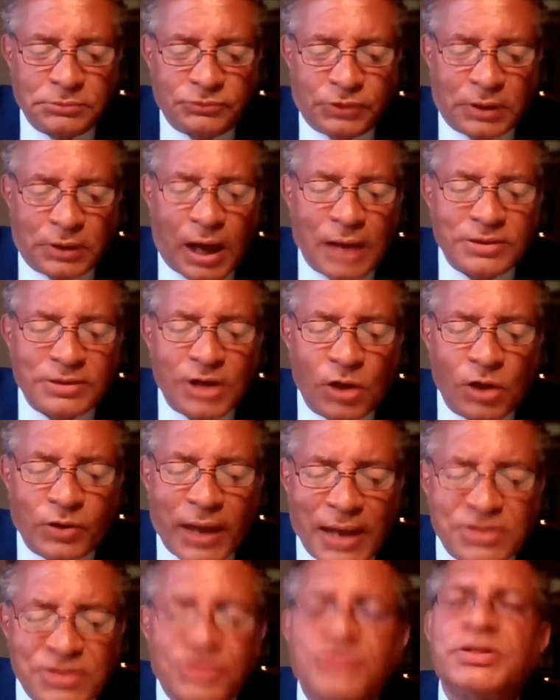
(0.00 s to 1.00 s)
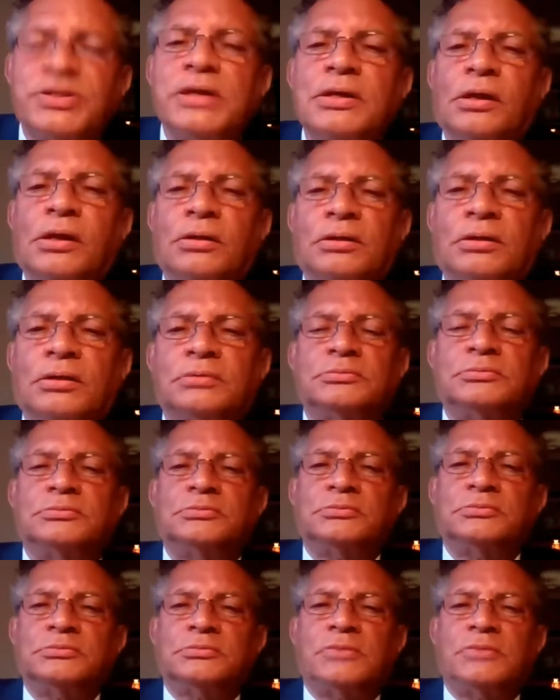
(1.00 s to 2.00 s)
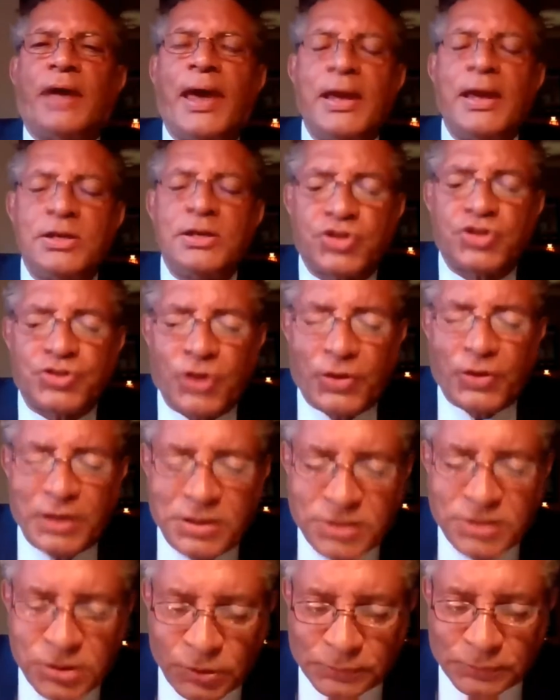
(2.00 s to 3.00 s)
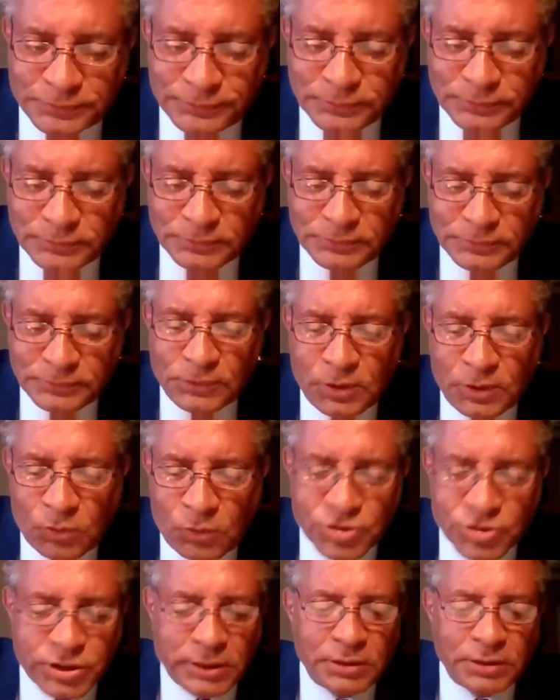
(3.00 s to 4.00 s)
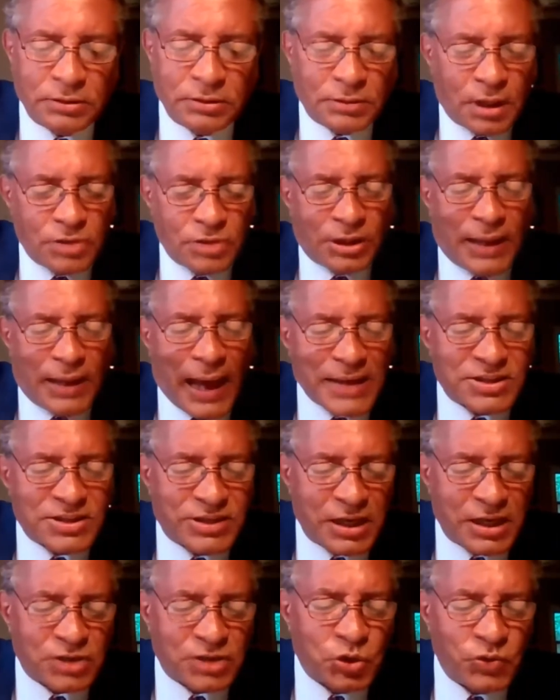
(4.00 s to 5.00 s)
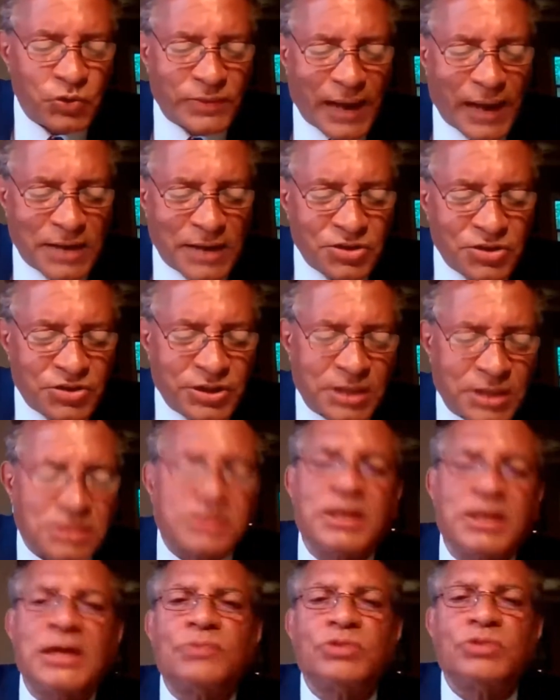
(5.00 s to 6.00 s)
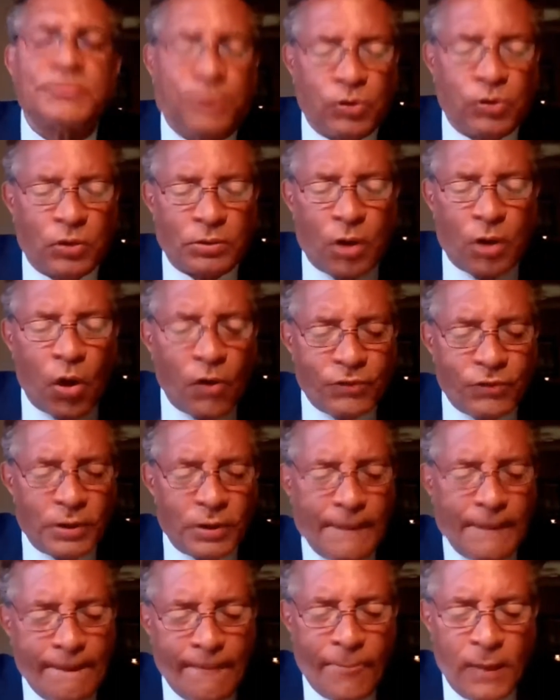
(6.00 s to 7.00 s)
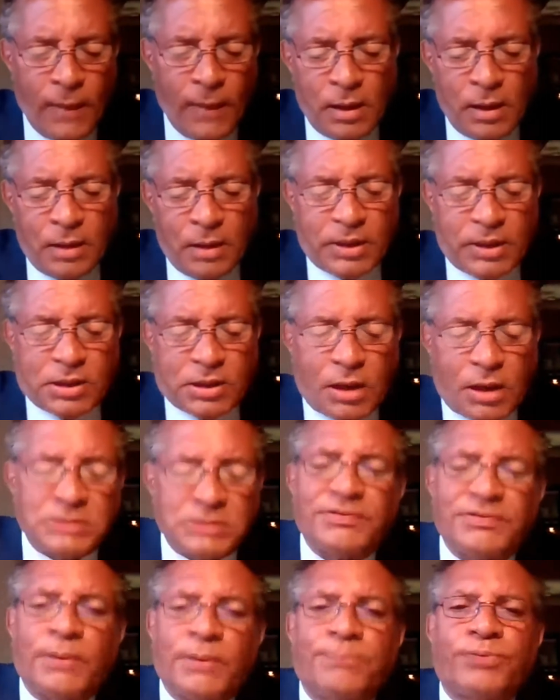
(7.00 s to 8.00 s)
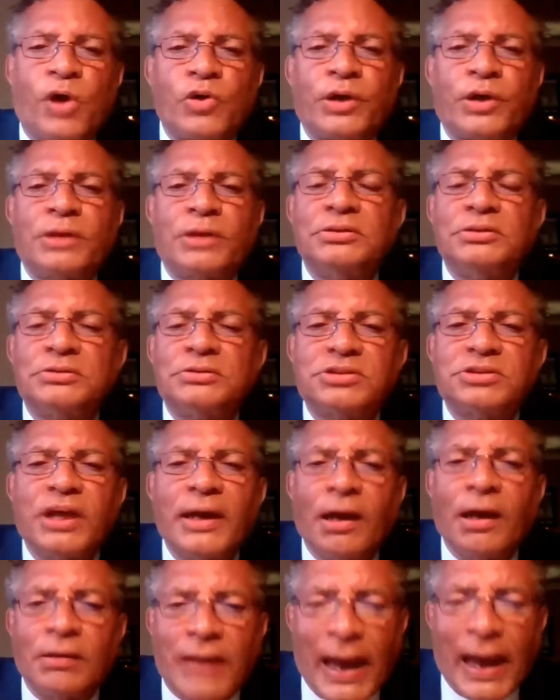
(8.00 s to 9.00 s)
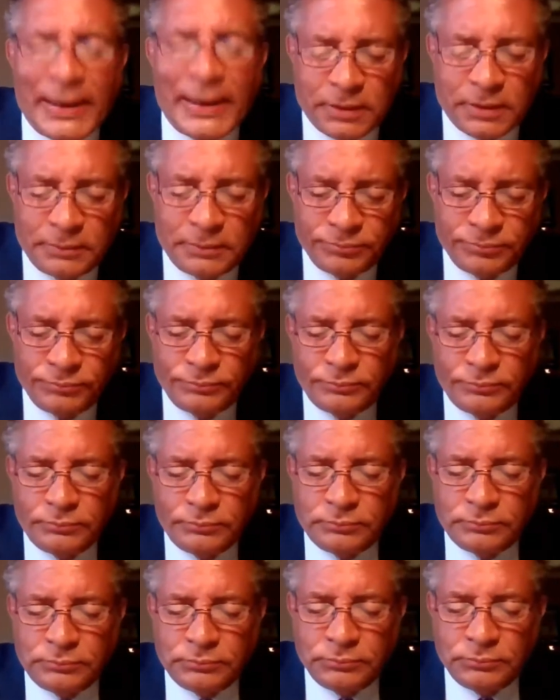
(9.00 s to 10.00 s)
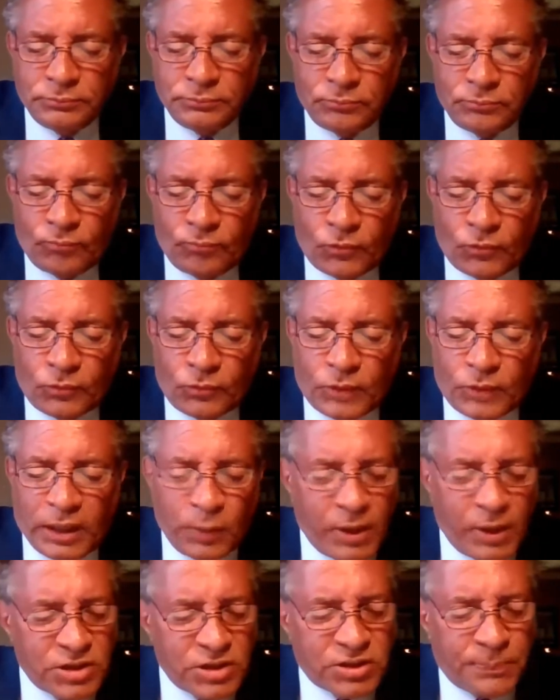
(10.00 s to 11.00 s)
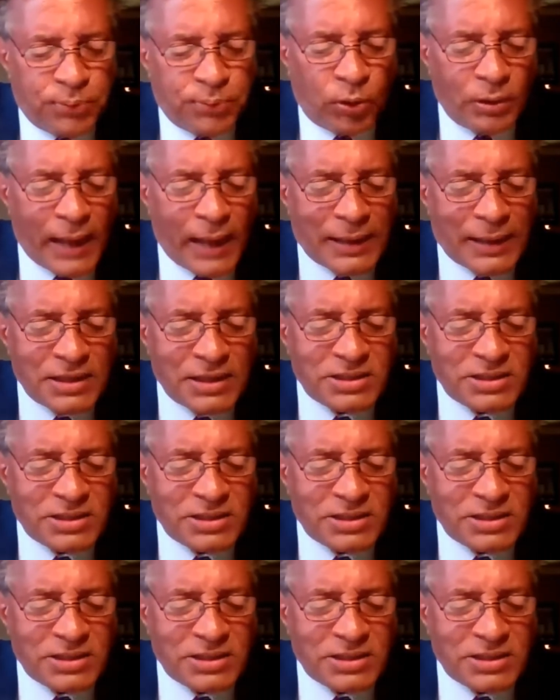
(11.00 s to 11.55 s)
Volando Castile, age 32, was killed on July 6, 2016 when pulled over because of a broken taillight. When he went to pull out